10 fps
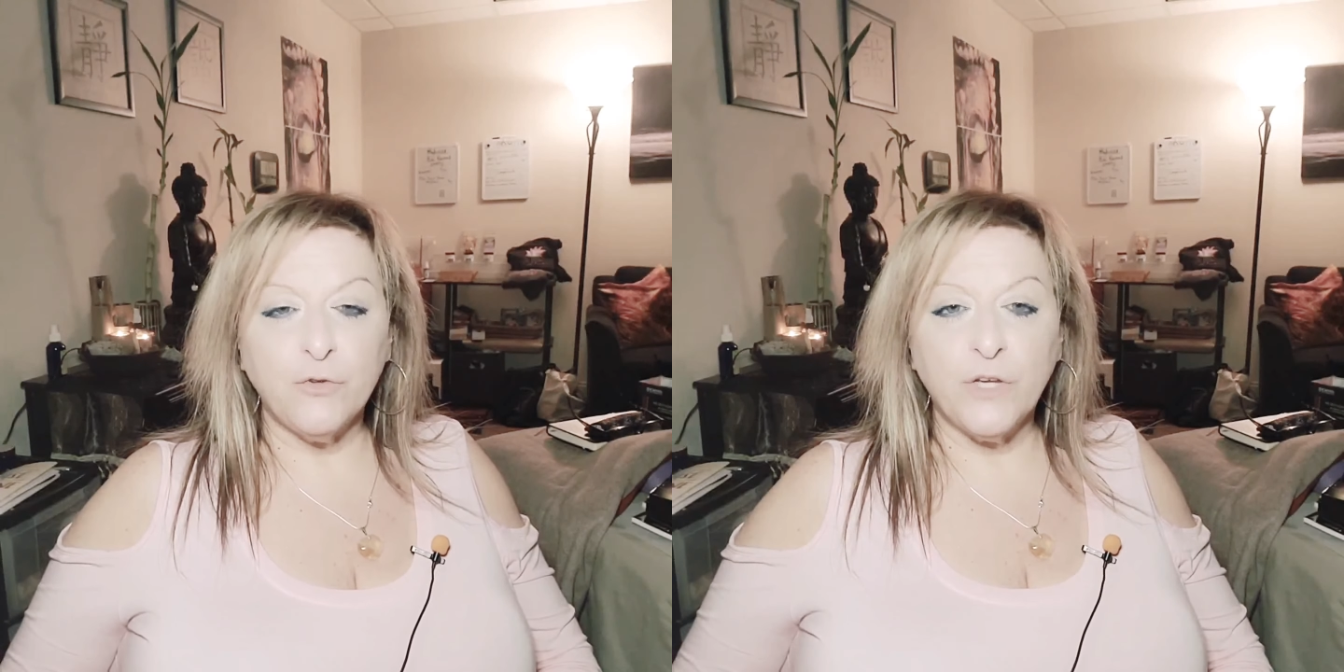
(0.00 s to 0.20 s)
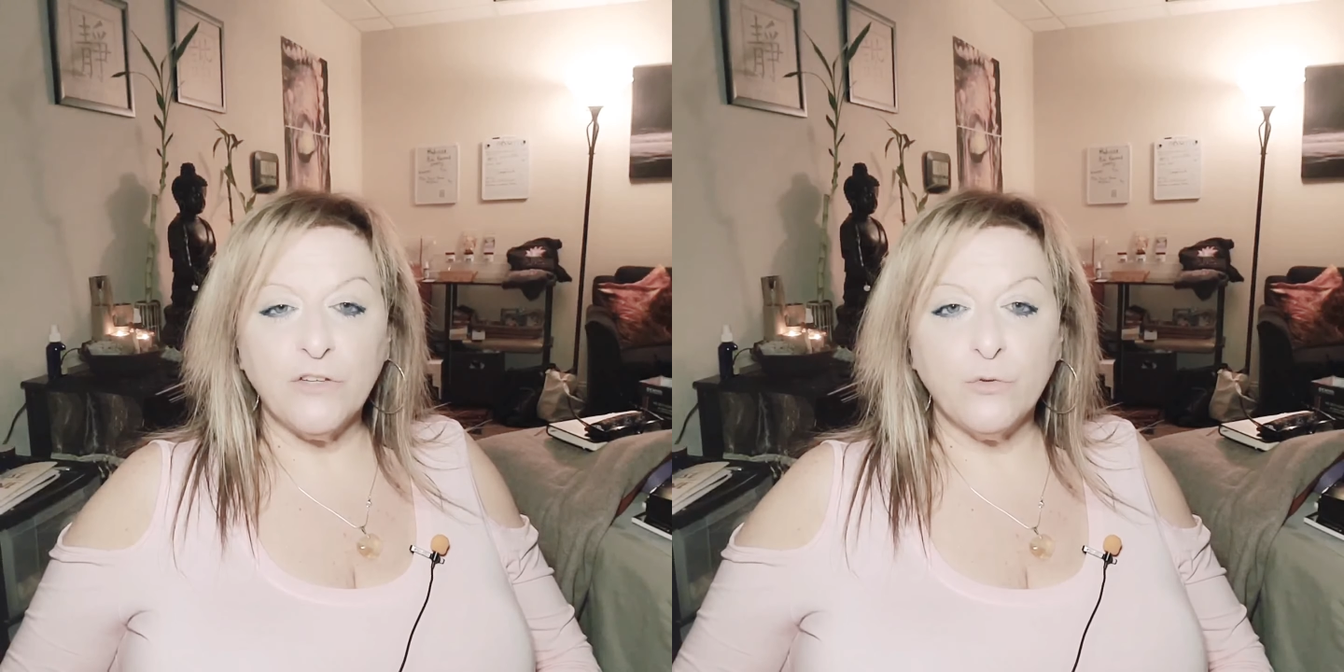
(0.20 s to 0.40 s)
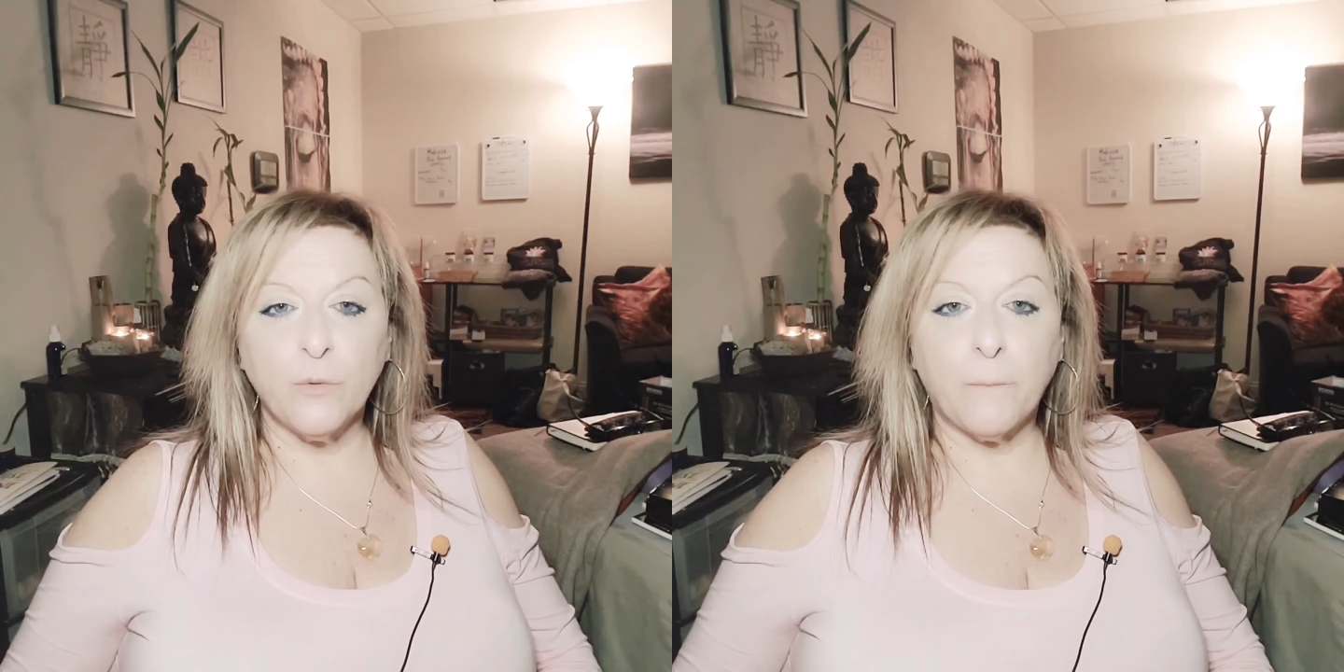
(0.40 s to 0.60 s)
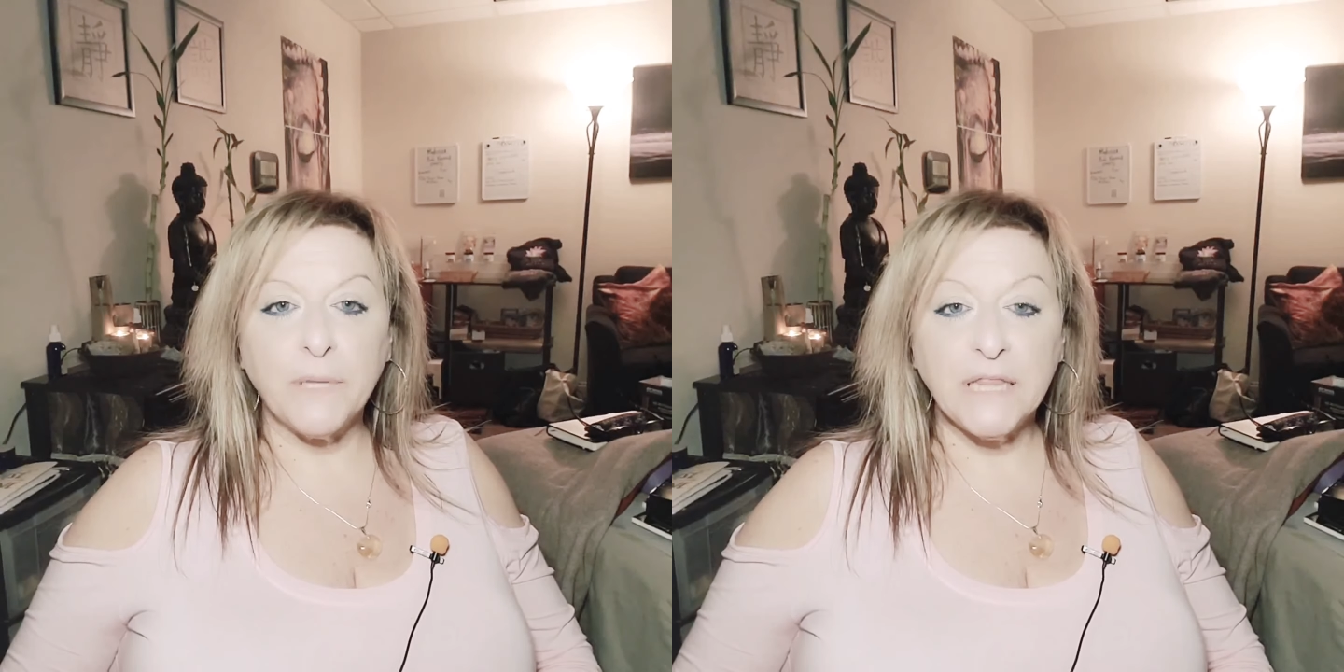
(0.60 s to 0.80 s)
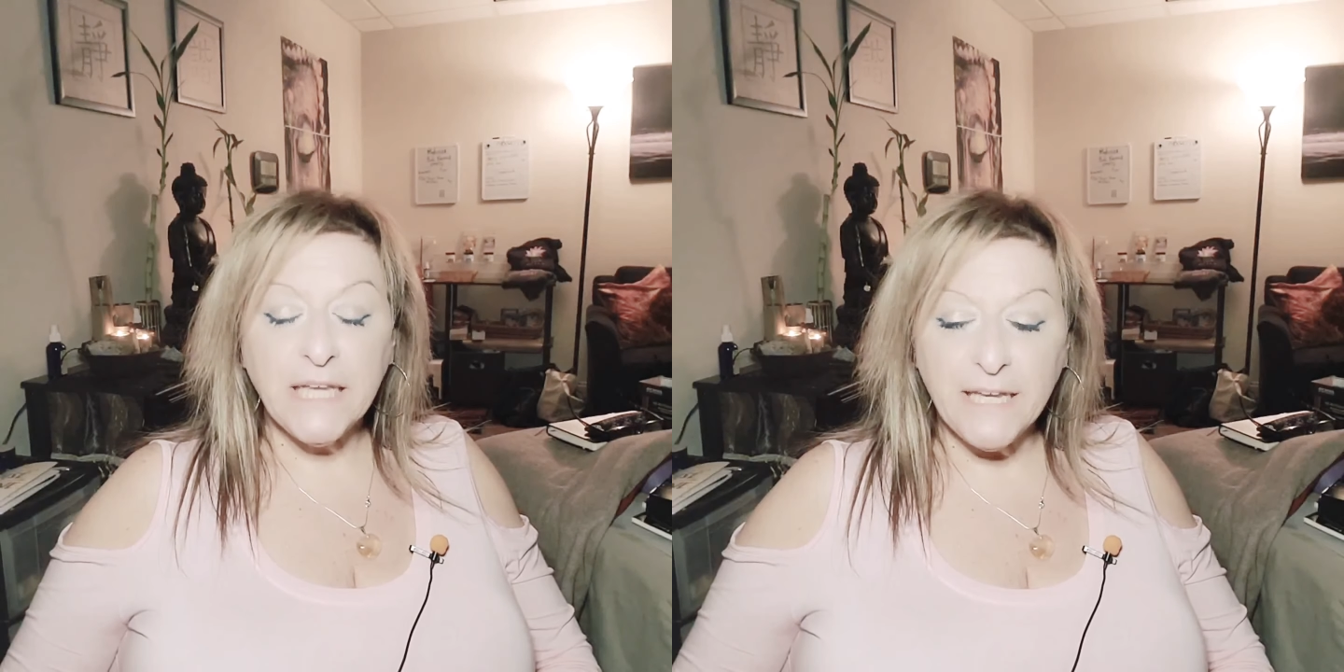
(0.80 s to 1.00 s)
get to a
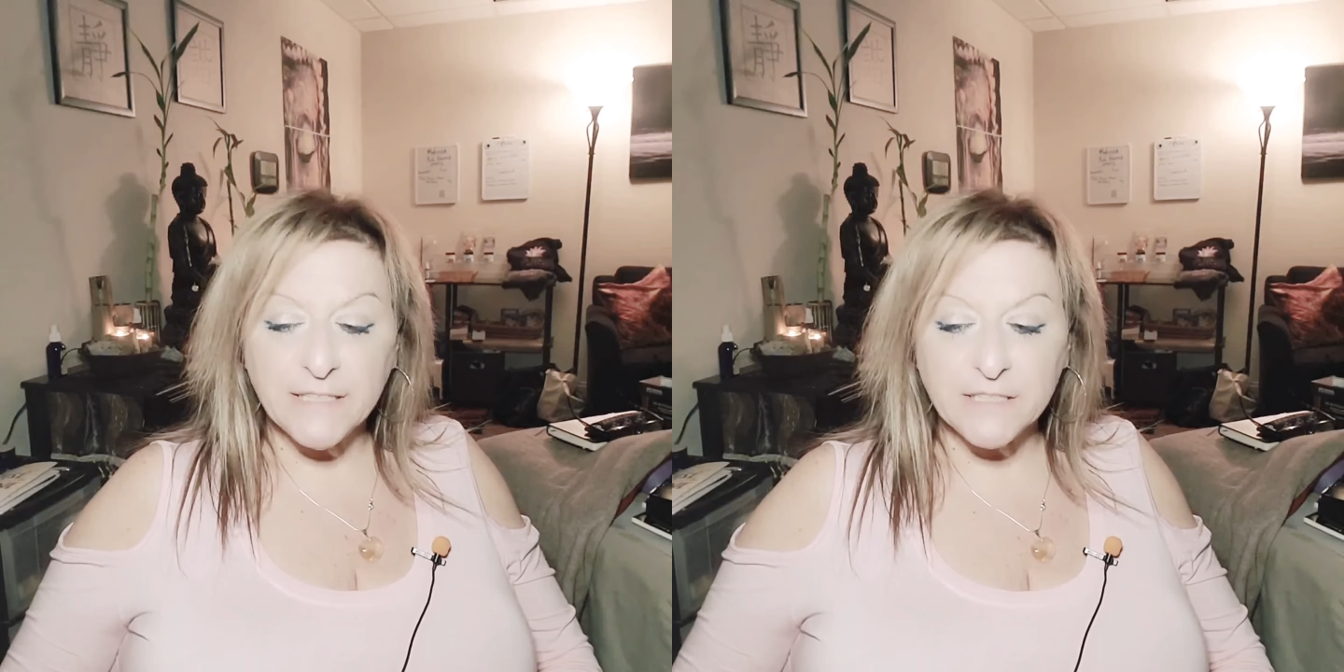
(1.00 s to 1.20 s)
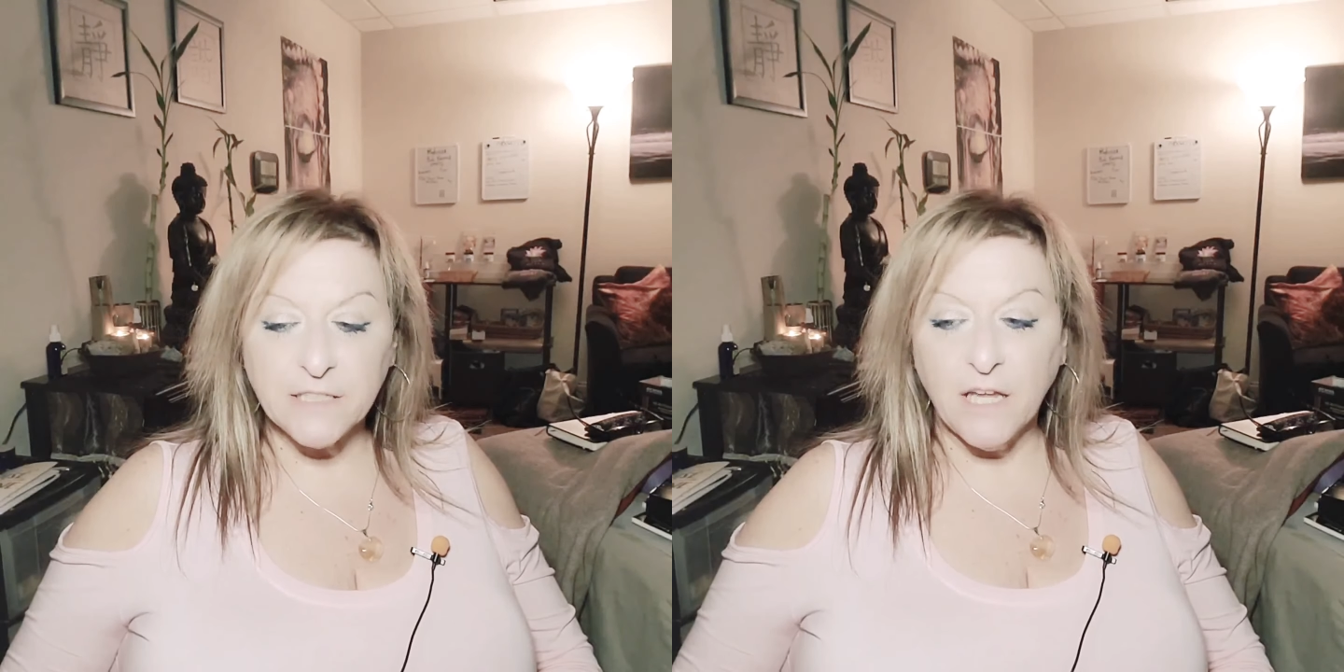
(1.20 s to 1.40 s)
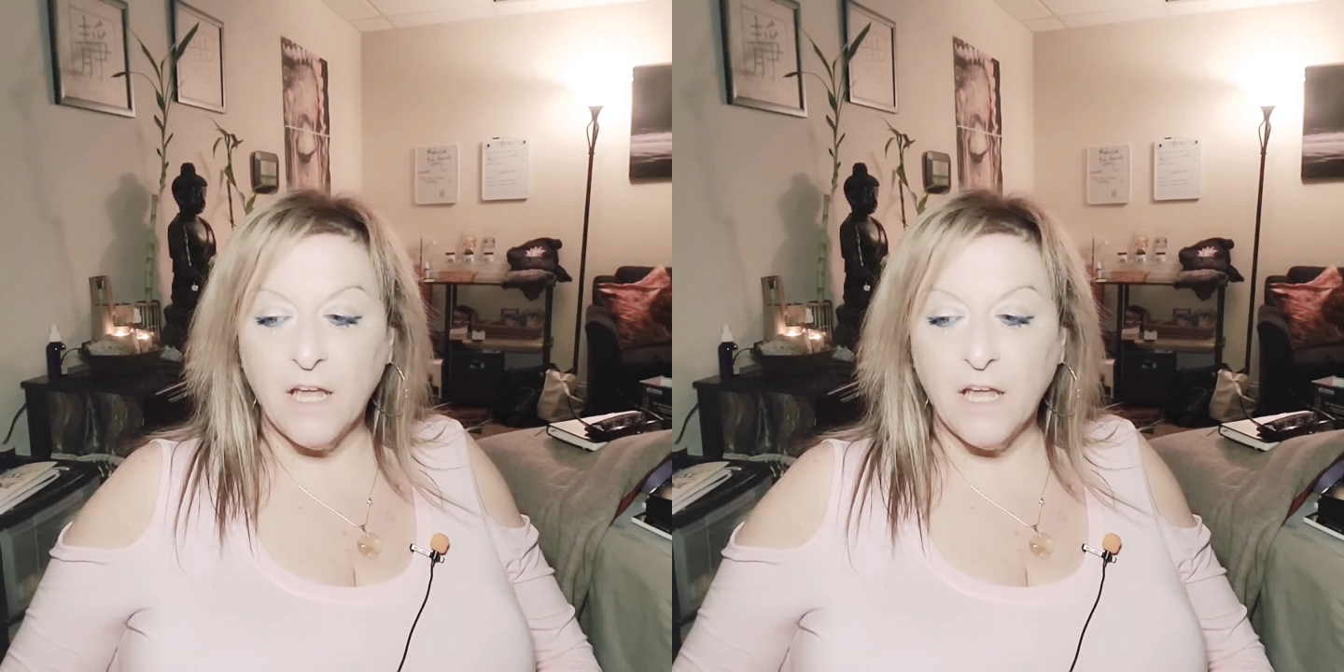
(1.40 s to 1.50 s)
place